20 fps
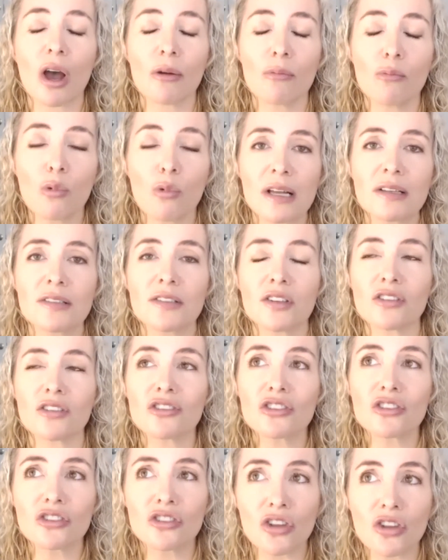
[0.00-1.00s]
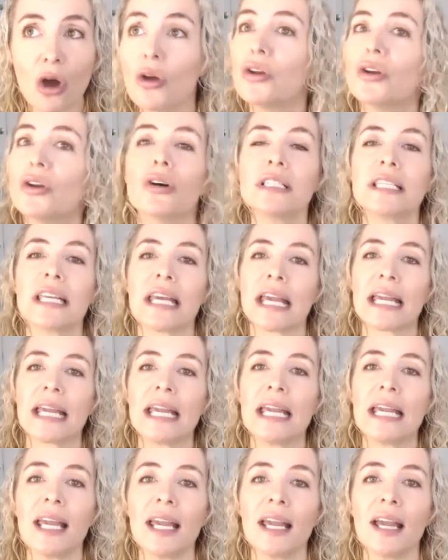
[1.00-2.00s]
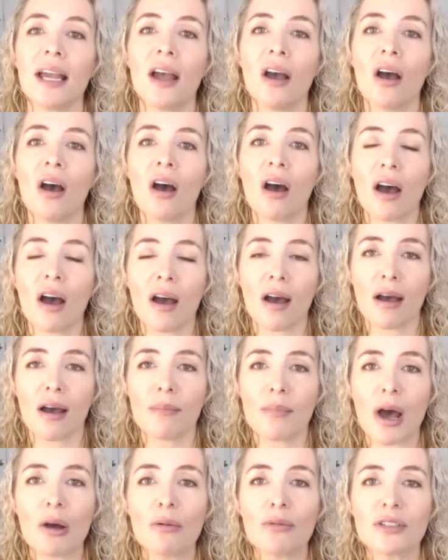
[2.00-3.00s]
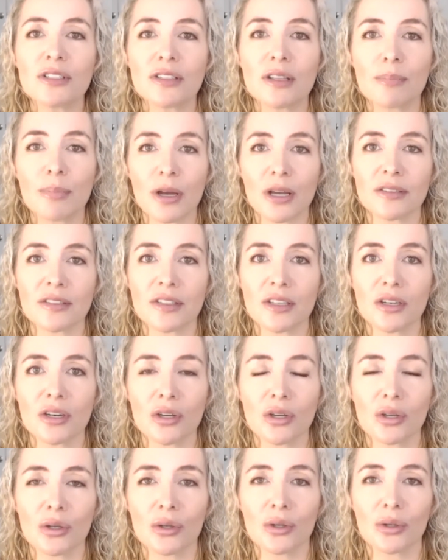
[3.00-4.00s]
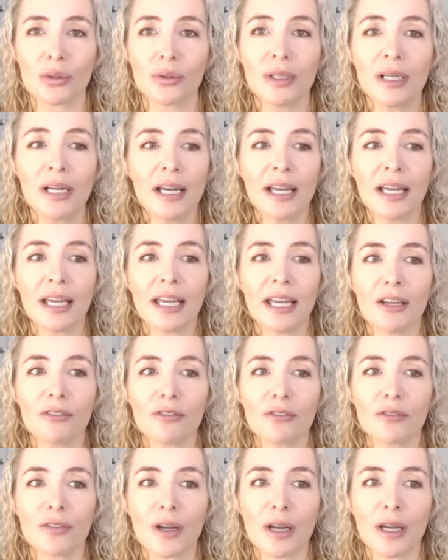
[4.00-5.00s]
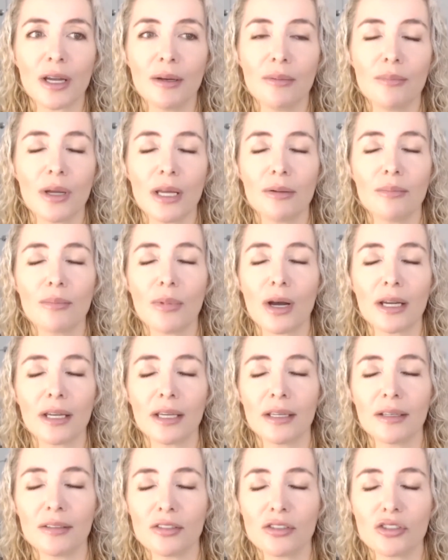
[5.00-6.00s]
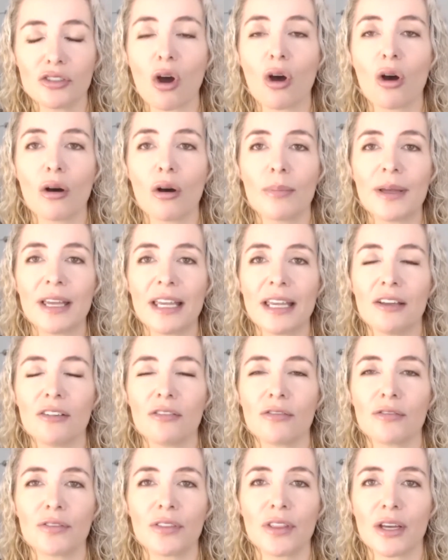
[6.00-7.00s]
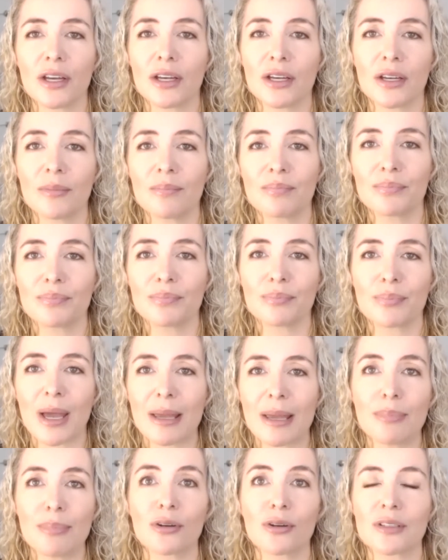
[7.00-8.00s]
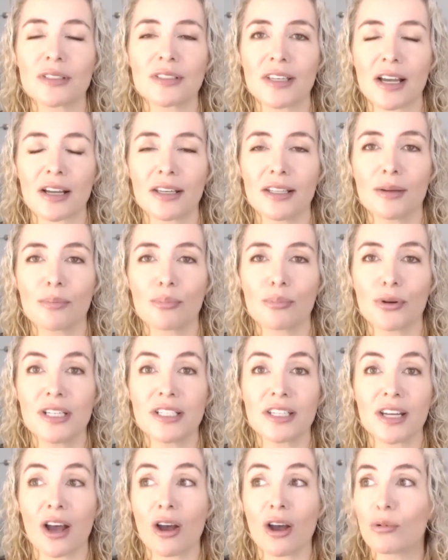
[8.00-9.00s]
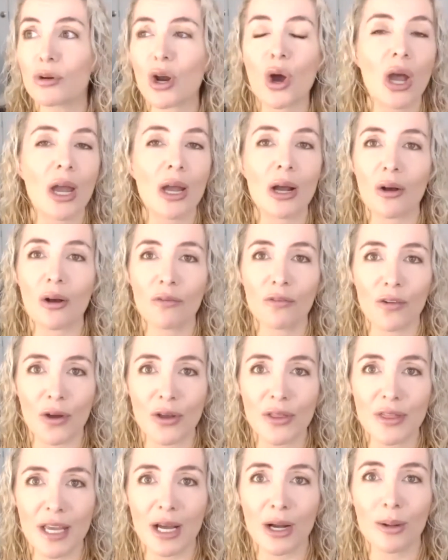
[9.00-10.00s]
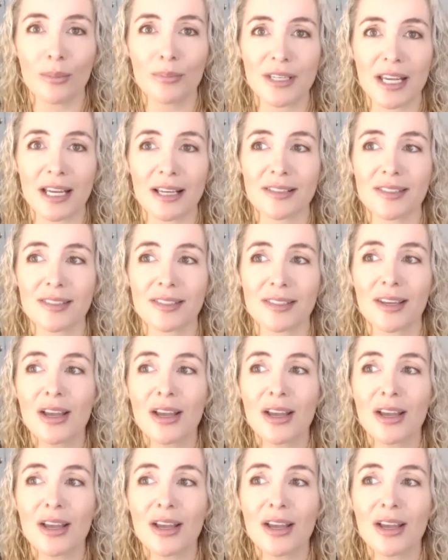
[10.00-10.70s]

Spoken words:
was so non-techie. I was the person who, if in my job, if the paper got stuck in the printer, I would phone the help desk.